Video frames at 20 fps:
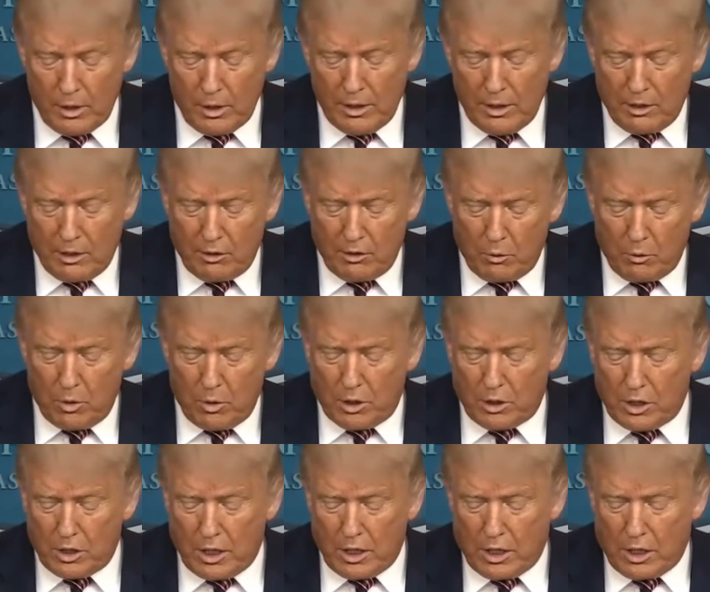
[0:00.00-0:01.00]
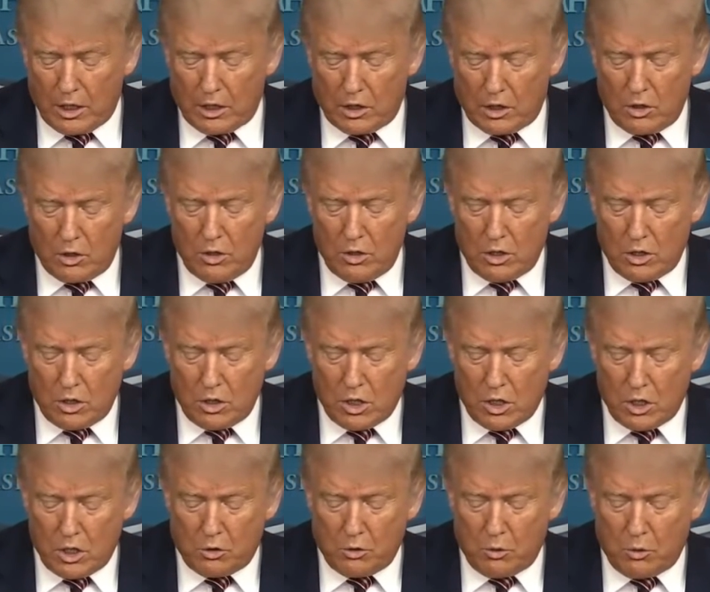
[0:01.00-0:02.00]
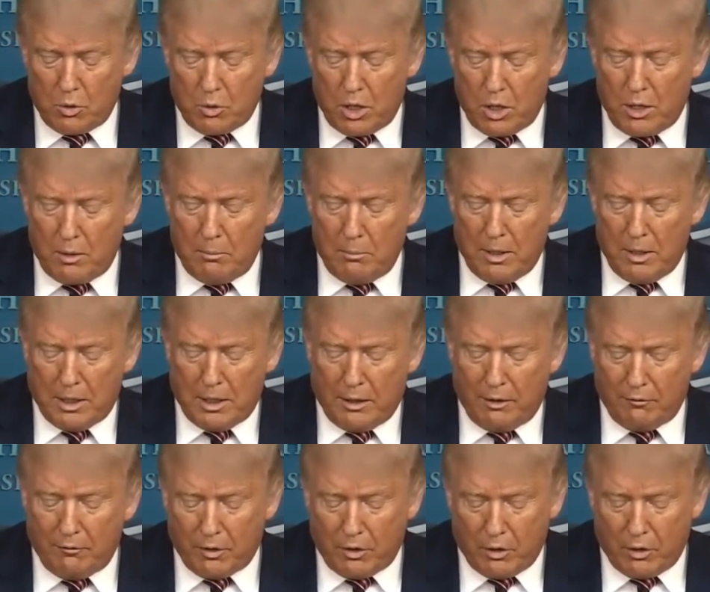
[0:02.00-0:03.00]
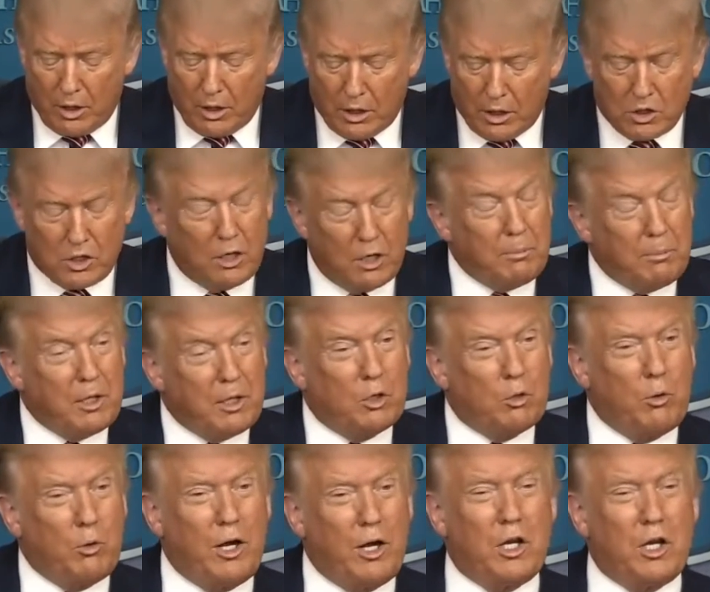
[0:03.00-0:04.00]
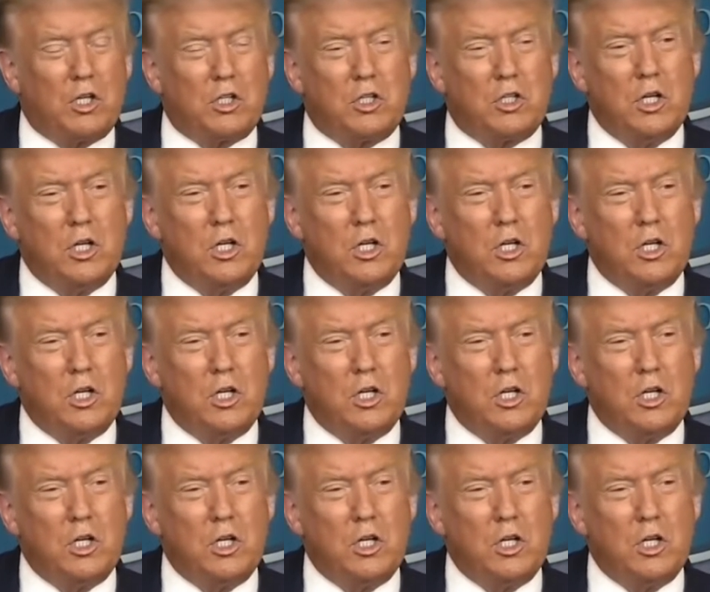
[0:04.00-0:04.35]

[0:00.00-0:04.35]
Now they want to take it countrywide mail-in voting. It's going to be the greatest